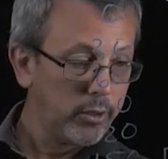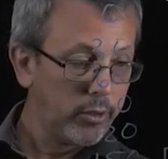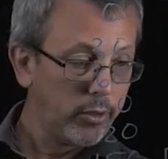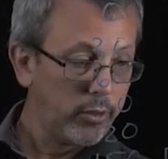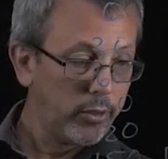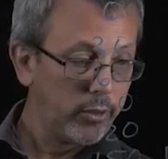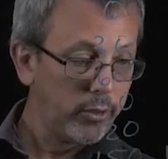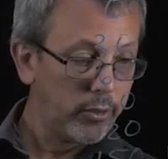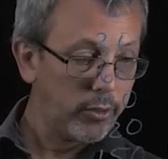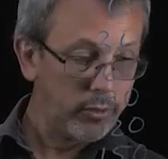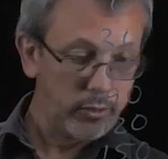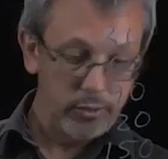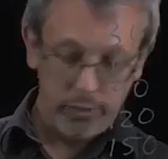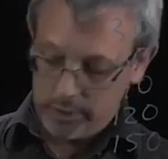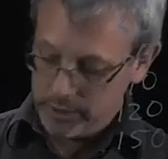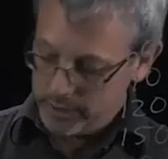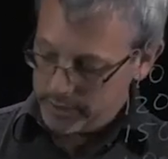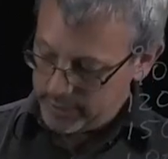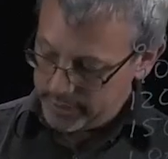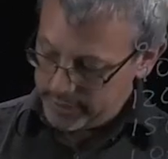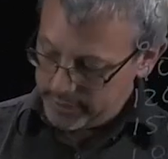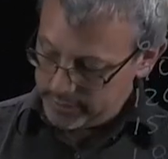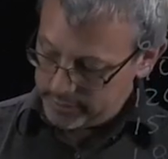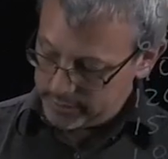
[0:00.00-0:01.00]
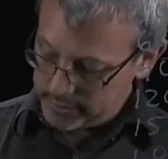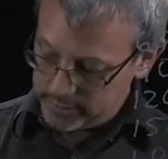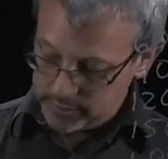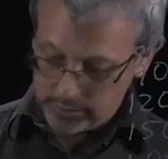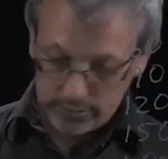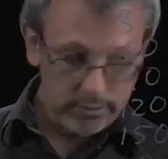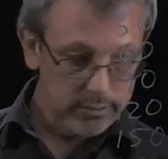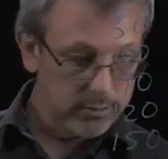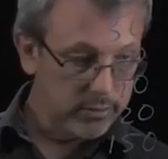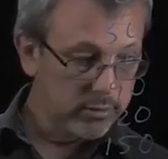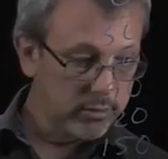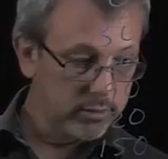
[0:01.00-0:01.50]
38,
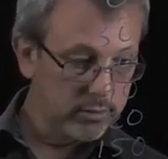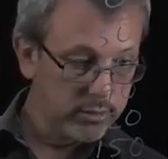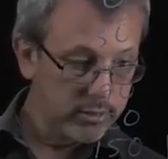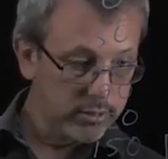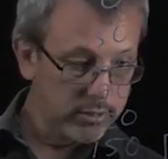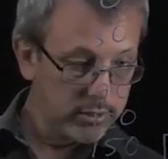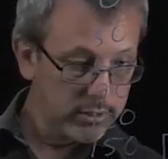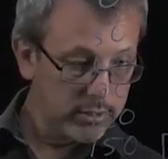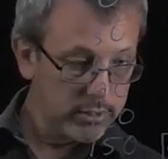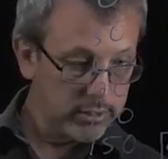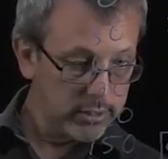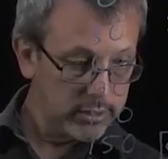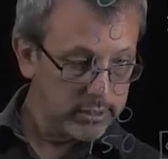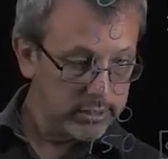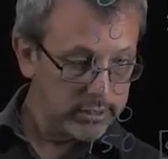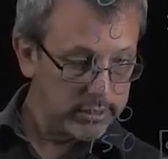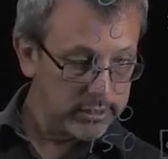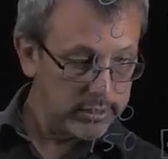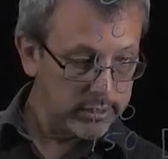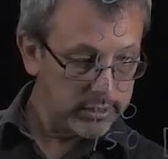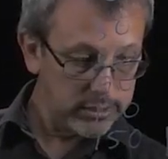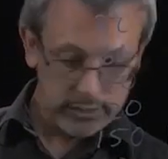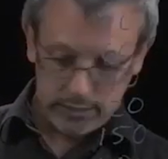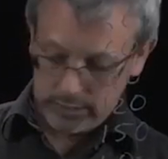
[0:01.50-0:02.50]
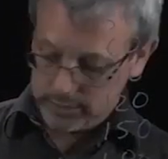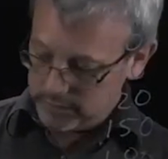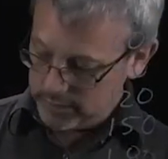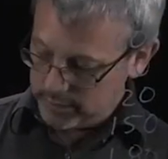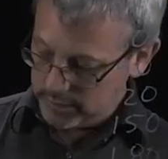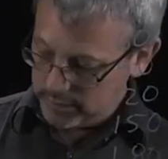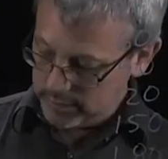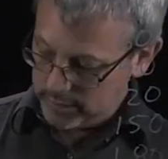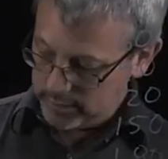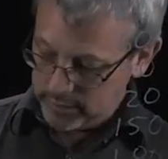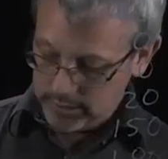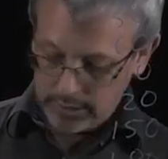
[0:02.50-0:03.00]

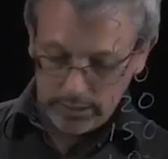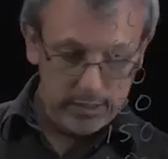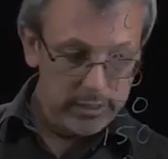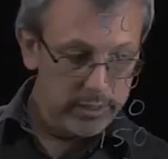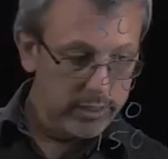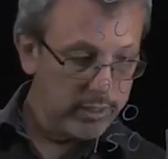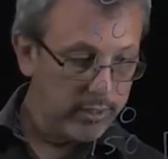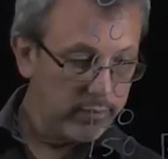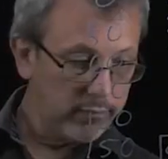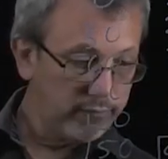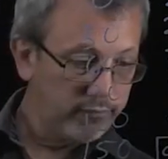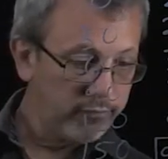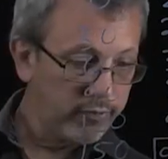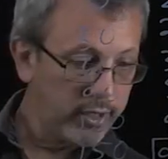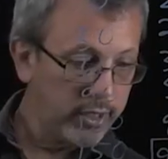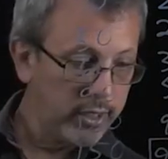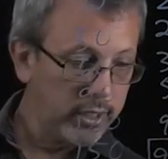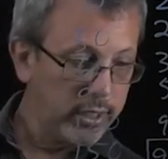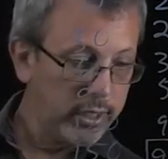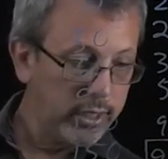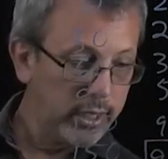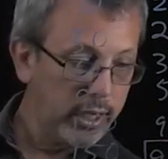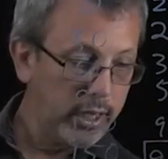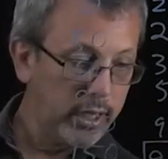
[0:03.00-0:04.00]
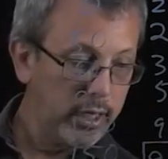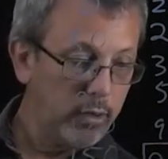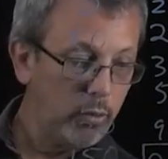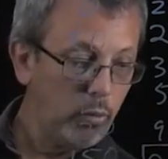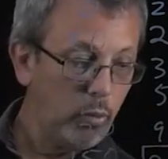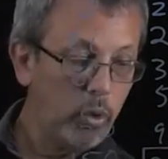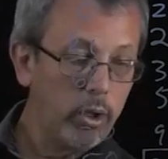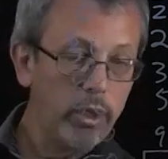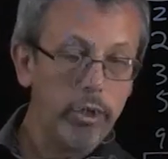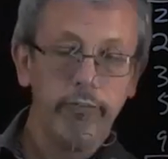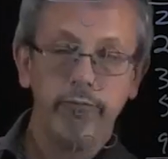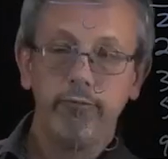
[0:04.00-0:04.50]
60, and finally
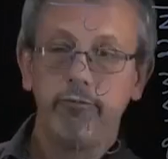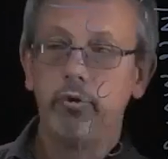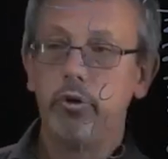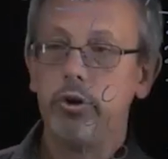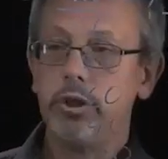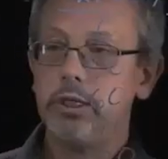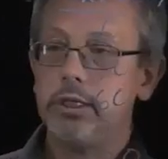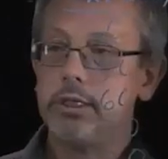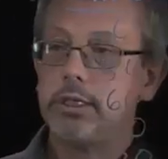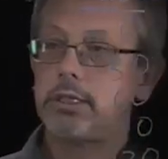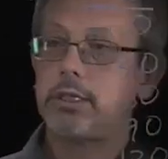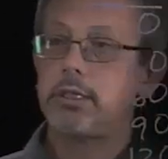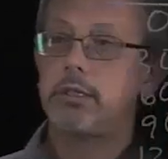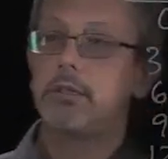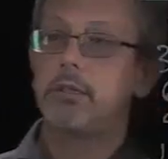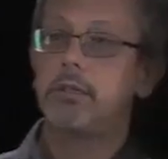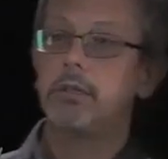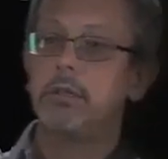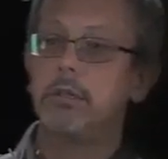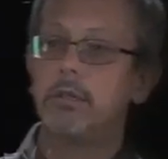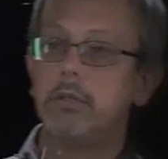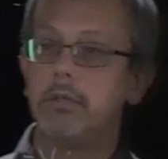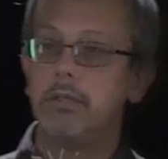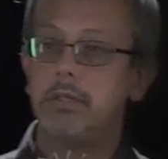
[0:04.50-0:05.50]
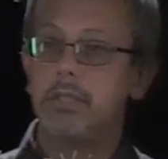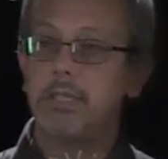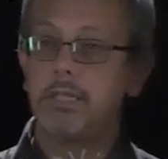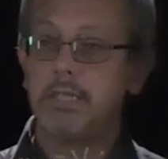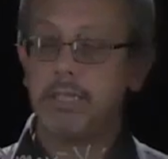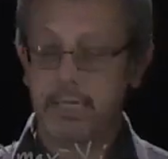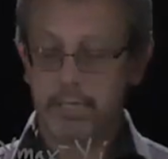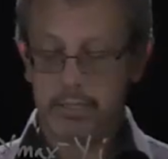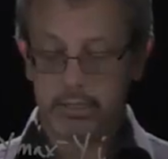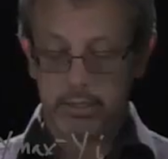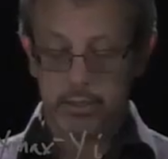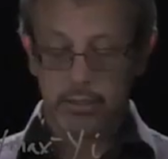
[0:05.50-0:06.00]
81 for this
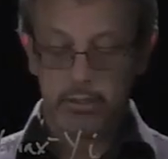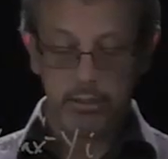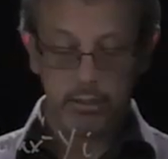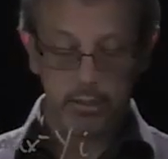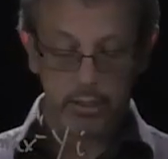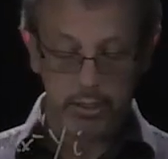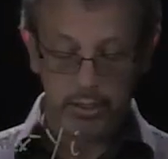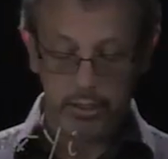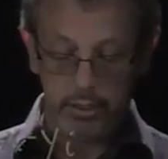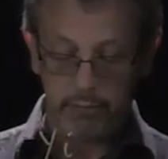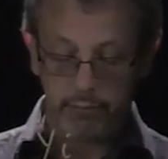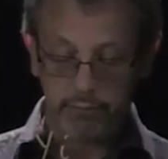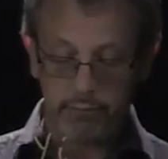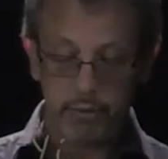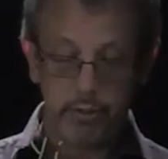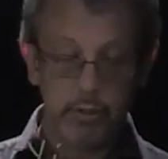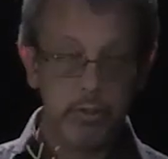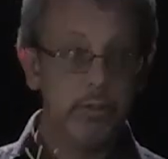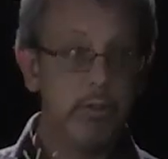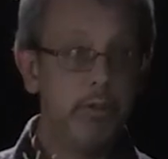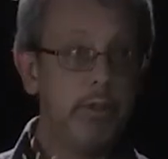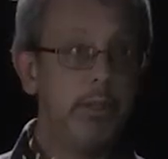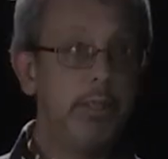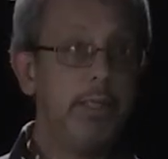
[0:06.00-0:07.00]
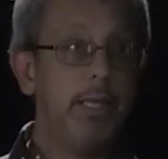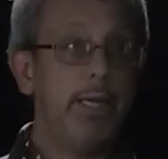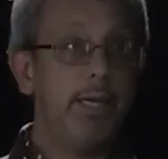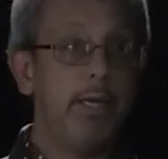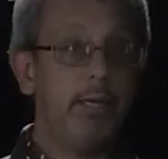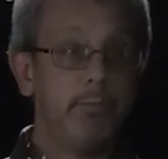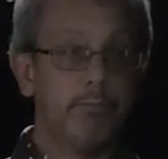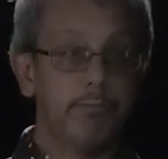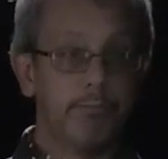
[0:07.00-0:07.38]
set of data.